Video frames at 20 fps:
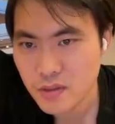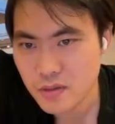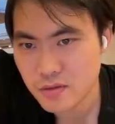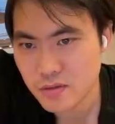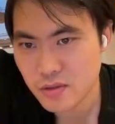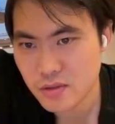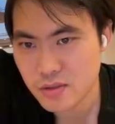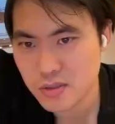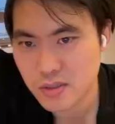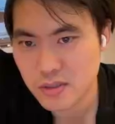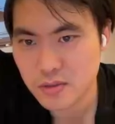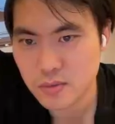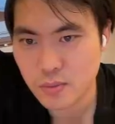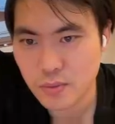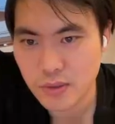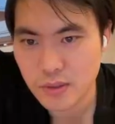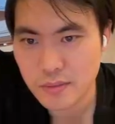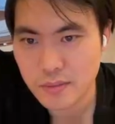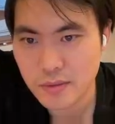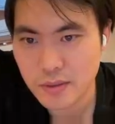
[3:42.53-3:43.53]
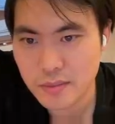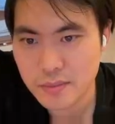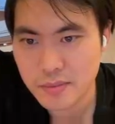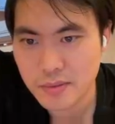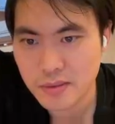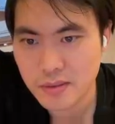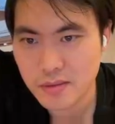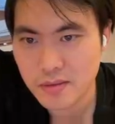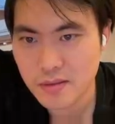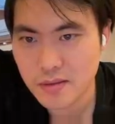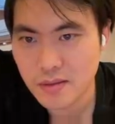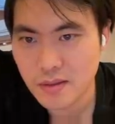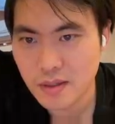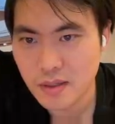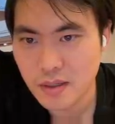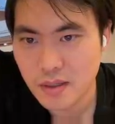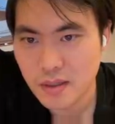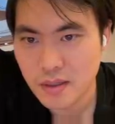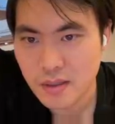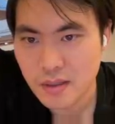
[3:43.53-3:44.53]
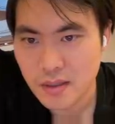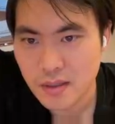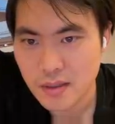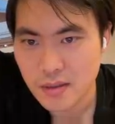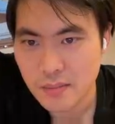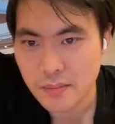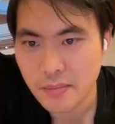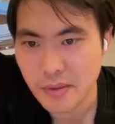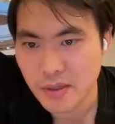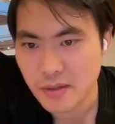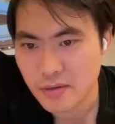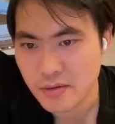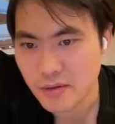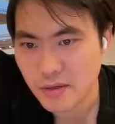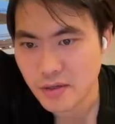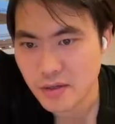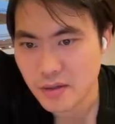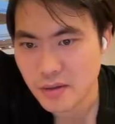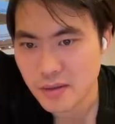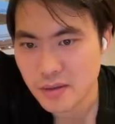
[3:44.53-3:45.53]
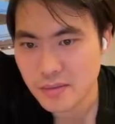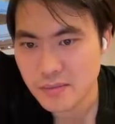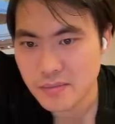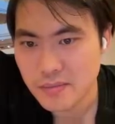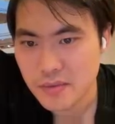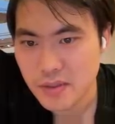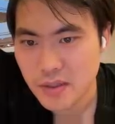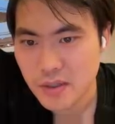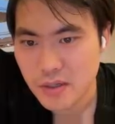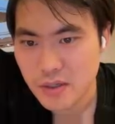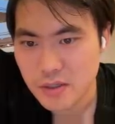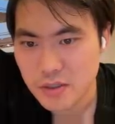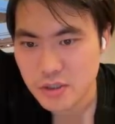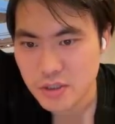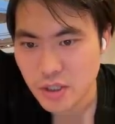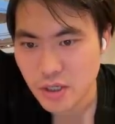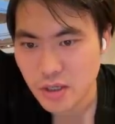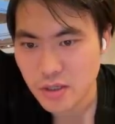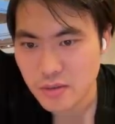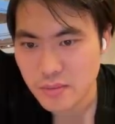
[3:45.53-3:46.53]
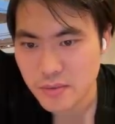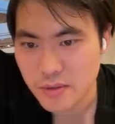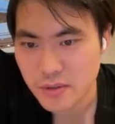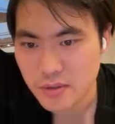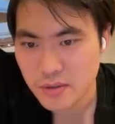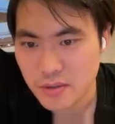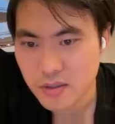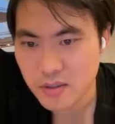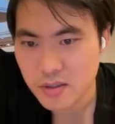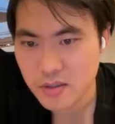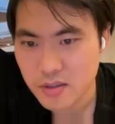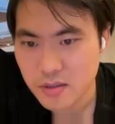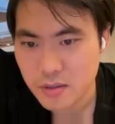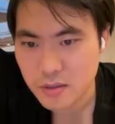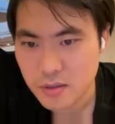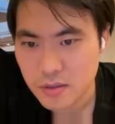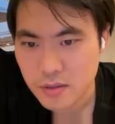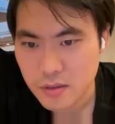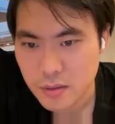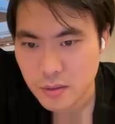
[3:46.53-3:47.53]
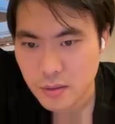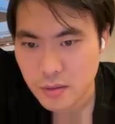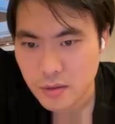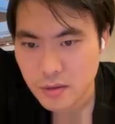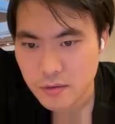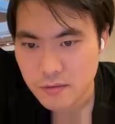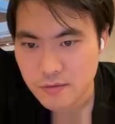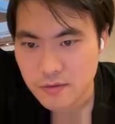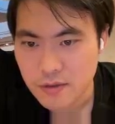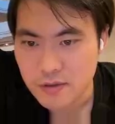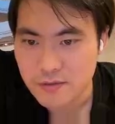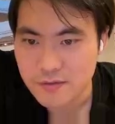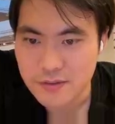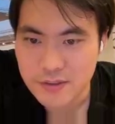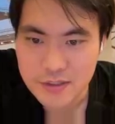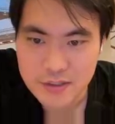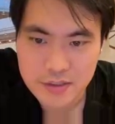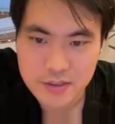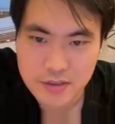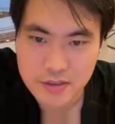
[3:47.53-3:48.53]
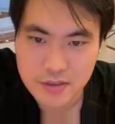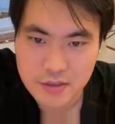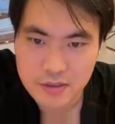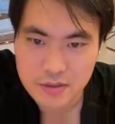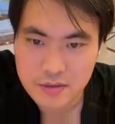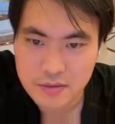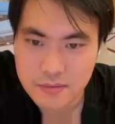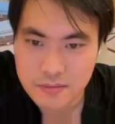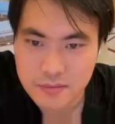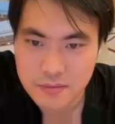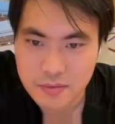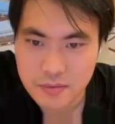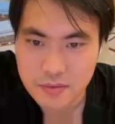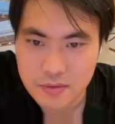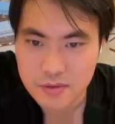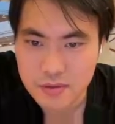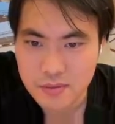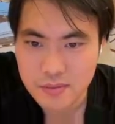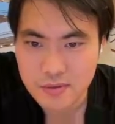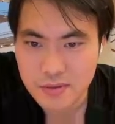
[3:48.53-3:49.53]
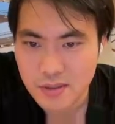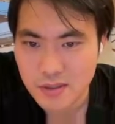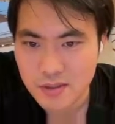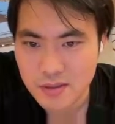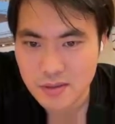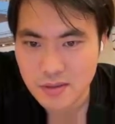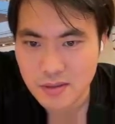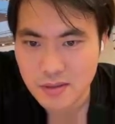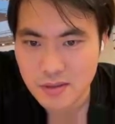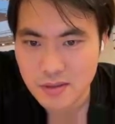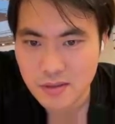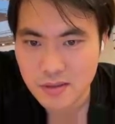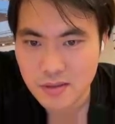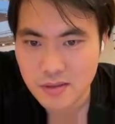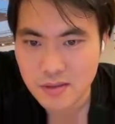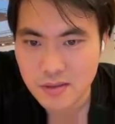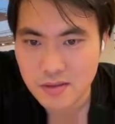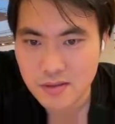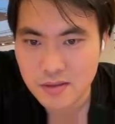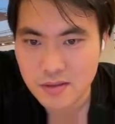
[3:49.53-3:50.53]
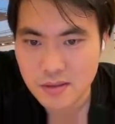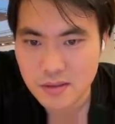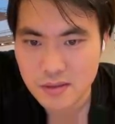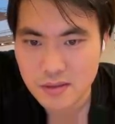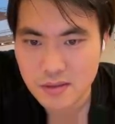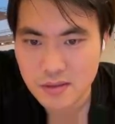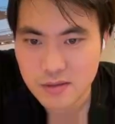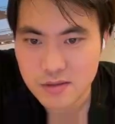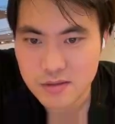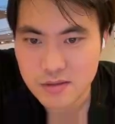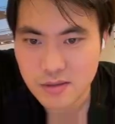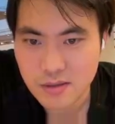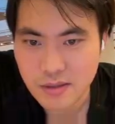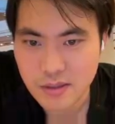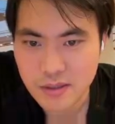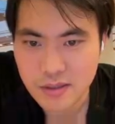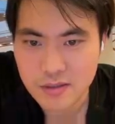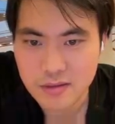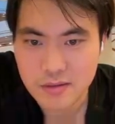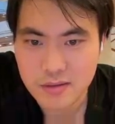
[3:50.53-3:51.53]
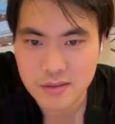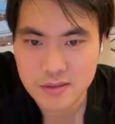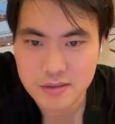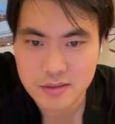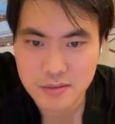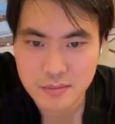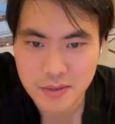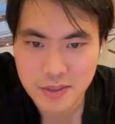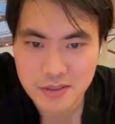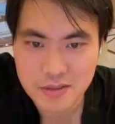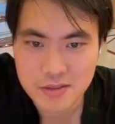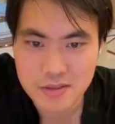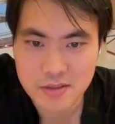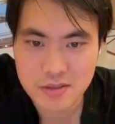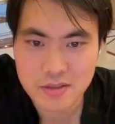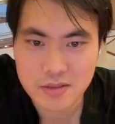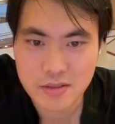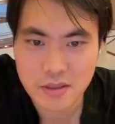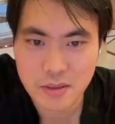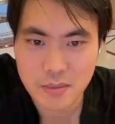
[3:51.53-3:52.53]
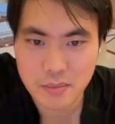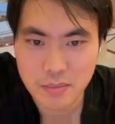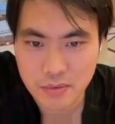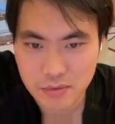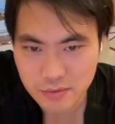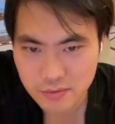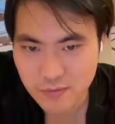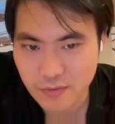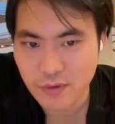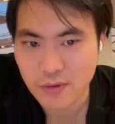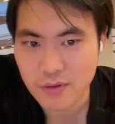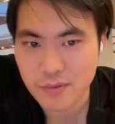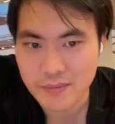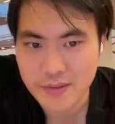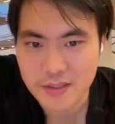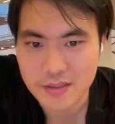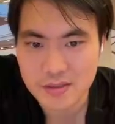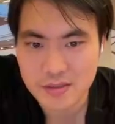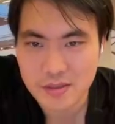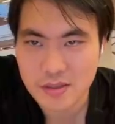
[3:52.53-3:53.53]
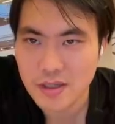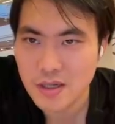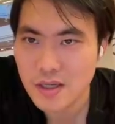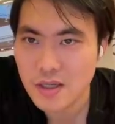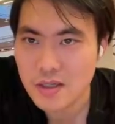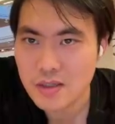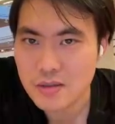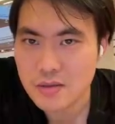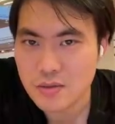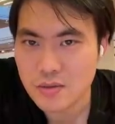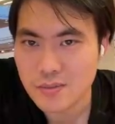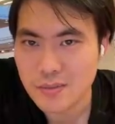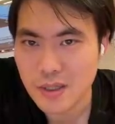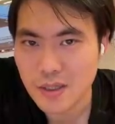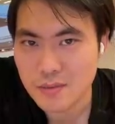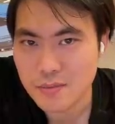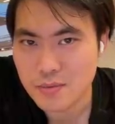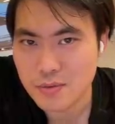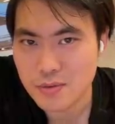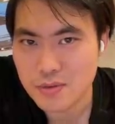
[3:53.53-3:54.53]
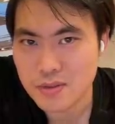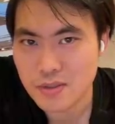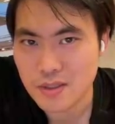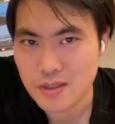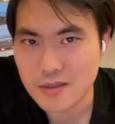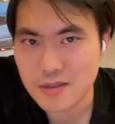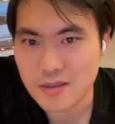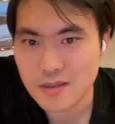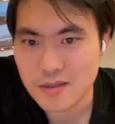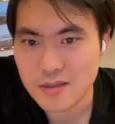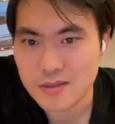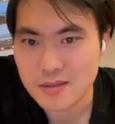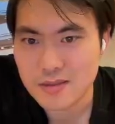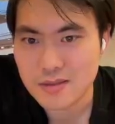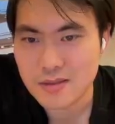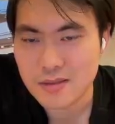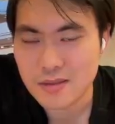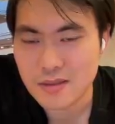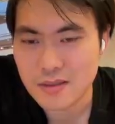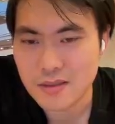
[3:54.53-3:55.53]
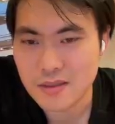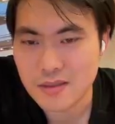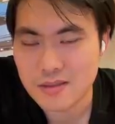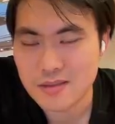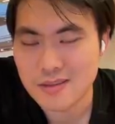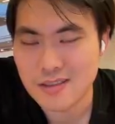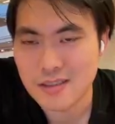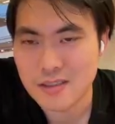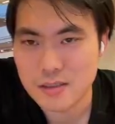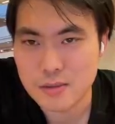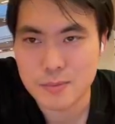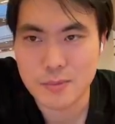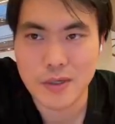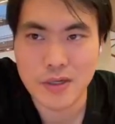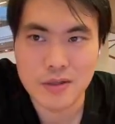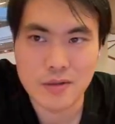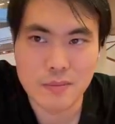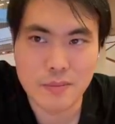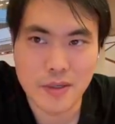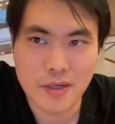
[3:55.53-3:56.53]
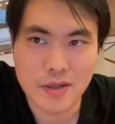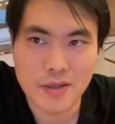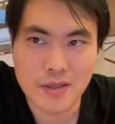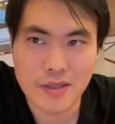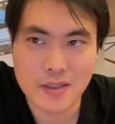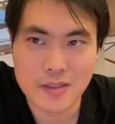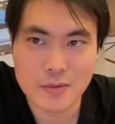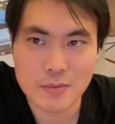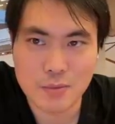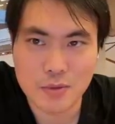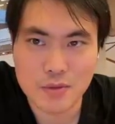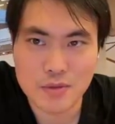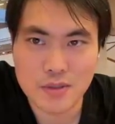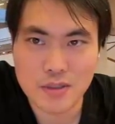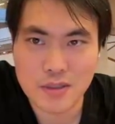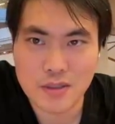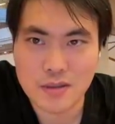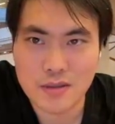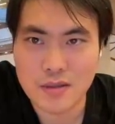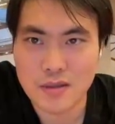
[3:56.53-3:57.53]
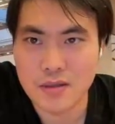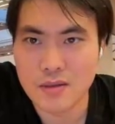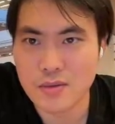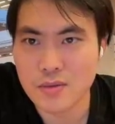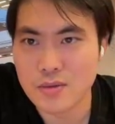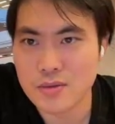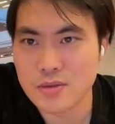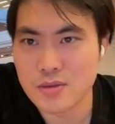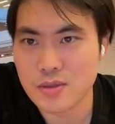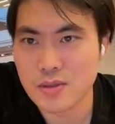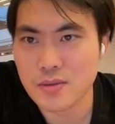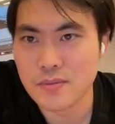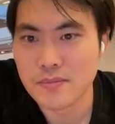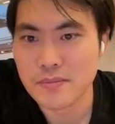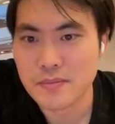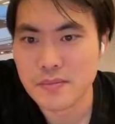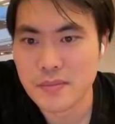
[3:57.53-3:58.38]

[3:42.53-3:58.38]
such as Warren Buffett and Ben Graham, Charlie Munger, Phil Fisher, or something like that. And then in the end, there's a like a risk manager and portfolio manager. So my project is inspired by his project, and also,